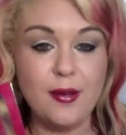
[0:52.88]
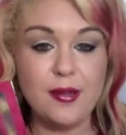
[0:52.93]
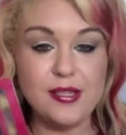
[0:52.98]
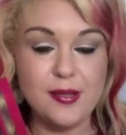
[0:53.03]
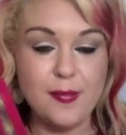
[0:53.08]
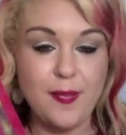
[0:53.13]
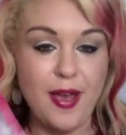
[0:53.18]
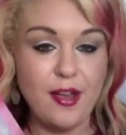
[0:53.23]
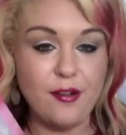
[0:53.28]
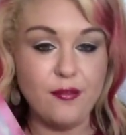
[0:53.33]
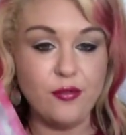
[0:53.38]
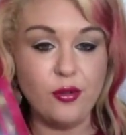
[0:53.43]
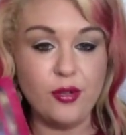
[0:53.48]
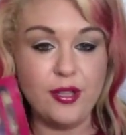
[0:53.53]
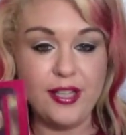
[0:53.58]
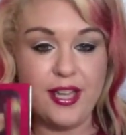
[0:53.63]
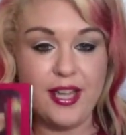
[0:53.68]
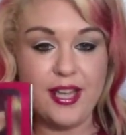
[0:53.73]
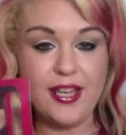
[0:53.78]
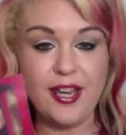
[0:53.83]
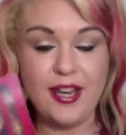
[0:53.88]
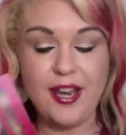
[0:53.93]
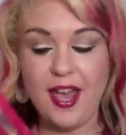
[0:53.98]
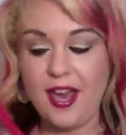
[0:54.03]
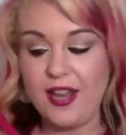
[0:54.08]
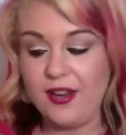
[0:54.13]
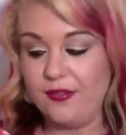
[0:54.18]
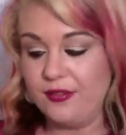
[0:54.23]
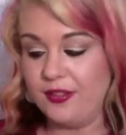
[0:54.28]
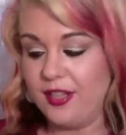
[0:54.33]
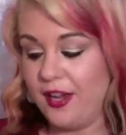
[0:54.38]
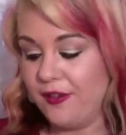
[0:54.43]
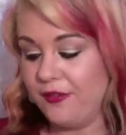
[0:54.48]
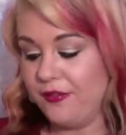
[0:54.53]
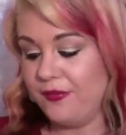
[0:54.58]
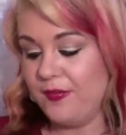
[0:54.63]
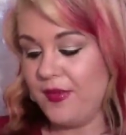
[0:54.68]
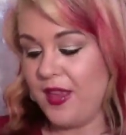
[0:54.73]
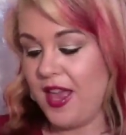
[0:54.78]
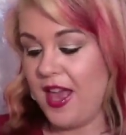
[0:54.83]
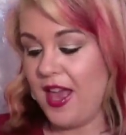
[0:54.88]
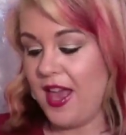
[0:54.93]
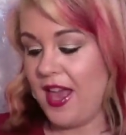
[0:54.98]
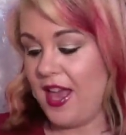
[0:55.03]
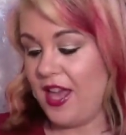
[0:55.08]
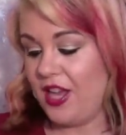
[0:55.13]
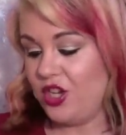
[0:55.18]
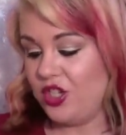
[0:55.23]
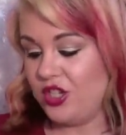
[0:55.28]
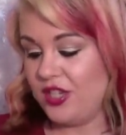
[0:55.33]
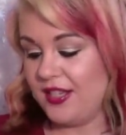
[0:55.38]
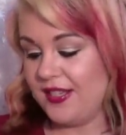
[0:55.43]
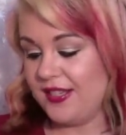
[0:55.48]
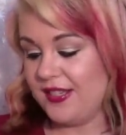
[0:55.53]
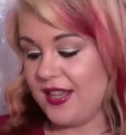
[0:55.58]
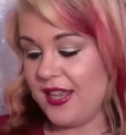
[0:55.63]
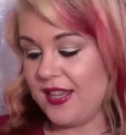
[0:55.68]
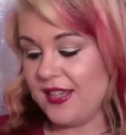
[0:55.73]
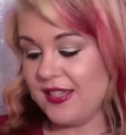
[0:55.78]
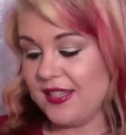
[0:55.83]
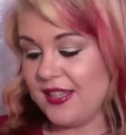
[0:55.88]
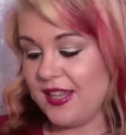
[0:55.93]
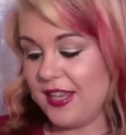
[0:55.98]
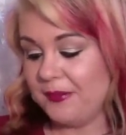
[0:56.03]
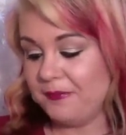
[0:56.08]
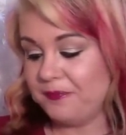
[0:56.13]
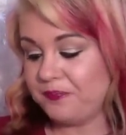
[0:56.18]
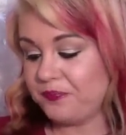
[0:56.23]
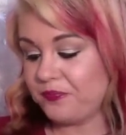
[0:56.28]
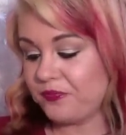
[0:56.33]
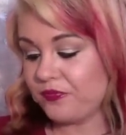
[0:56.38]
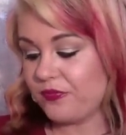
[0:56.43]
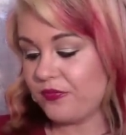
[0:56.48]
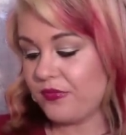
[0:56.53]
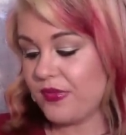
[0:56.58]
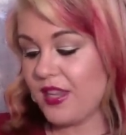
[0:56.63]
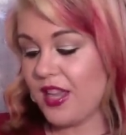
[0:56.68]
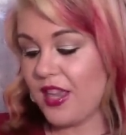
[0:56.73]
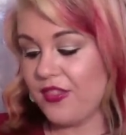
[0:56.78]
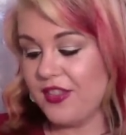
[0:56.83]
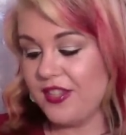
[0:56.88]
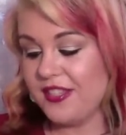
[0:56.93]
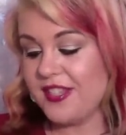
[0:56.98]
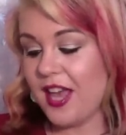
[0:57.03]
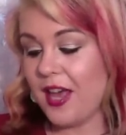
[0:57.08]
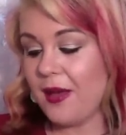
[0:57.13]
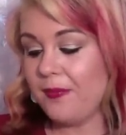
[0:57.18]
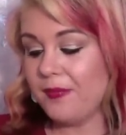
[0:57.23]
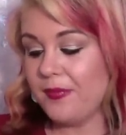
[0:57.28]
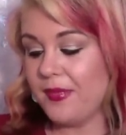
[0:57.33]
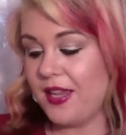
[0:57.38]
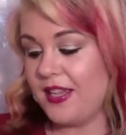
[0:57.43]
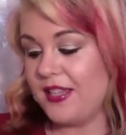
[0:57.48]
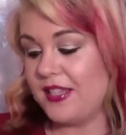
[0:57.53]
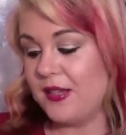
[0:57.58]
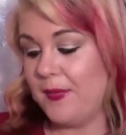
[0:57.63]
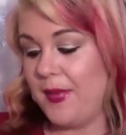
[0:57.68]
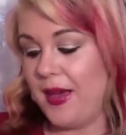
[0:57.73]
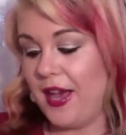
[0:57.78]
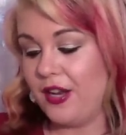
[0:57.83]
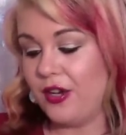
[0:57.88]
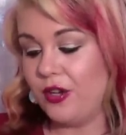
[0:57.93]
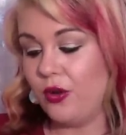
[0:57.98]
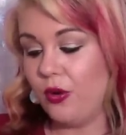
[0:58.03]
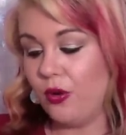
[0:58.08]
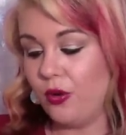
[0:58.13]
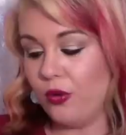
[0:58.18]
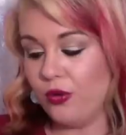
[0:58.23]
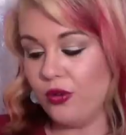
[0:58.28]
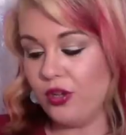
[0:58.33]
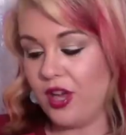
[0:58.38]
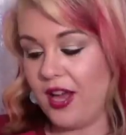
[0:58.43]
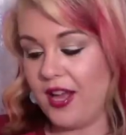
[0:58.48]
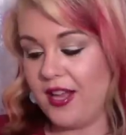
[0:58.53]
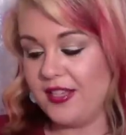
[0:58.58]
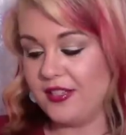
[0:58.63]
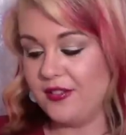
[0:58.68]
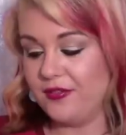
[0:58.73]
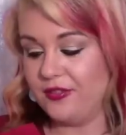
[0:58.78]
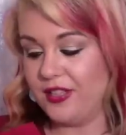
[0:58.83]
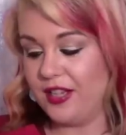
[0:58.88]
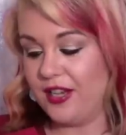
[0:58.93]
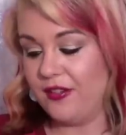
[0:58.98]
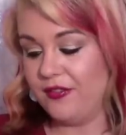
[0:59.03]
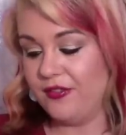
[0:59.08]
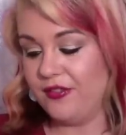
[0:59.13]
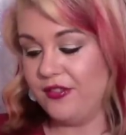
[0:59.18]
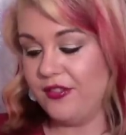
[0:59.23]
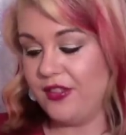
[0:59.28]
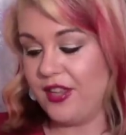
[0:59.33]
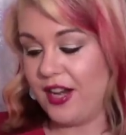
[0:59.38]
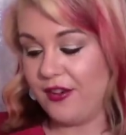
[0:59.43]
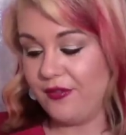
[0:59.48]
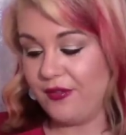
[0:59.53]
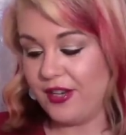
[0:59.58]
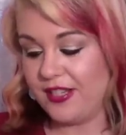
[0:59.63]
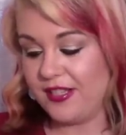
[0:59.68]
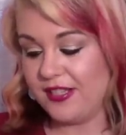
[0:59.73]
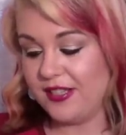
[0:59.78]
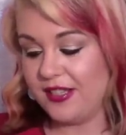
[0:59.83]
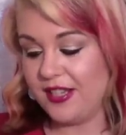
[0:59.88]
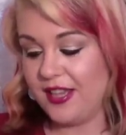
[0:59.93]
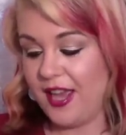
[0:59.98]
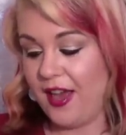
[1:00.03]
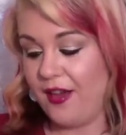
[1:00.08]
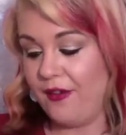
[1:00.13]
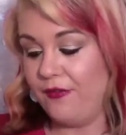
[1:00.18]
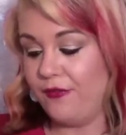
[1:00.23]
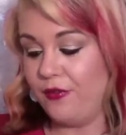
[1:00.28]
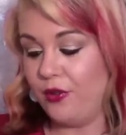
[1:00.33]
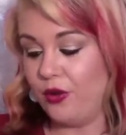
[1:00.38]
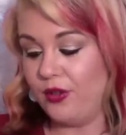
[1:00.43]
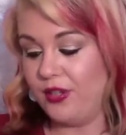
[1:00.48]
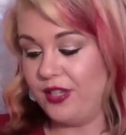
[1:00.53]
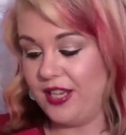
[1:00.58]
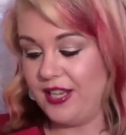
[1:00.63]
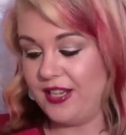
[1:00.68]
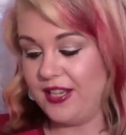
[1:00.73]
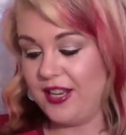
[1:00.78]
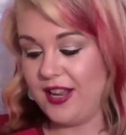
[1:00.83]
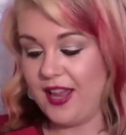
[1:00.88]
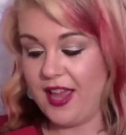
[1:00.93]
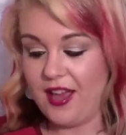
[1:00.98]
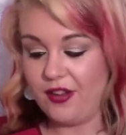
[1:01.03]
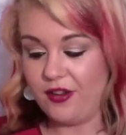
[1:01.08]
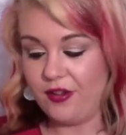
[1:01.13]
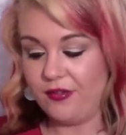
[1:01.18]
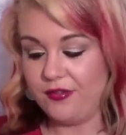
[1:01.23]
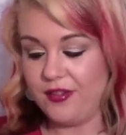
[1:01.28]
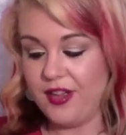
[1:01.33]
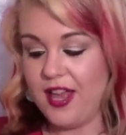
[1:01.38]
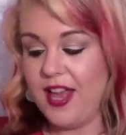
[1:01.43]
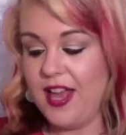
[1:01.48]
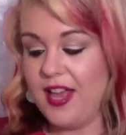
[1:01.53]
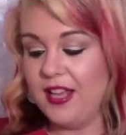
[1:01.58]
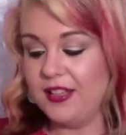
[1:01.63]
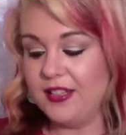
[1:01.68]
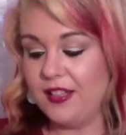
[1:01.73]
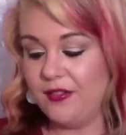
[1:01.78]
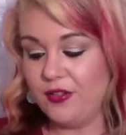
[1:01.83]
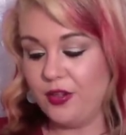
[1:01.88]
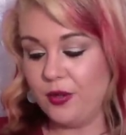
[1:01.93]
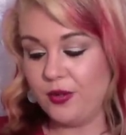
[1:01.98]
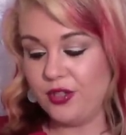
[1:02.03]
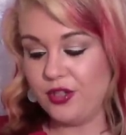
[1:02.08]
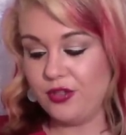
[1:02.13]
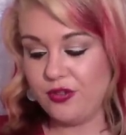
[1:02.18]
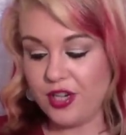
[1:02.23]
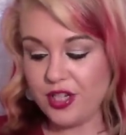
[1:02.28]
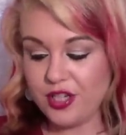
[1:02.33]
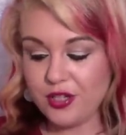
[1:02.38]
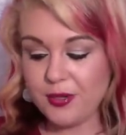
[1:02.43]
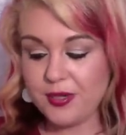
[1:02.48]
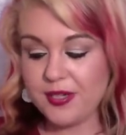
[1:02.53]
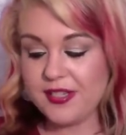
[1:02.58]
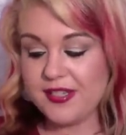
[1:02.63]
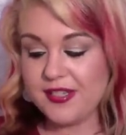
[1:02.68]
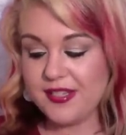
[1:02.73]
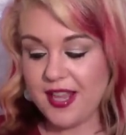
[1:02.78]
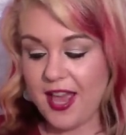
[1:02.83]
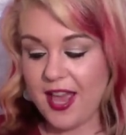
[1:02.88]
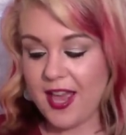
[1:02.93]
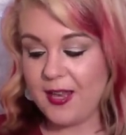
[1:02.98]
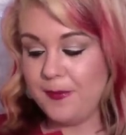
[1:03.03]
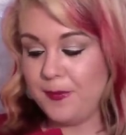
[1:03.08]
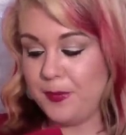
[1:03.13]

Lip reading: about falling in and out of love. And she says that this album is about all kinds of love that I recently have fallen in and out of. Love that was treacherous, sad,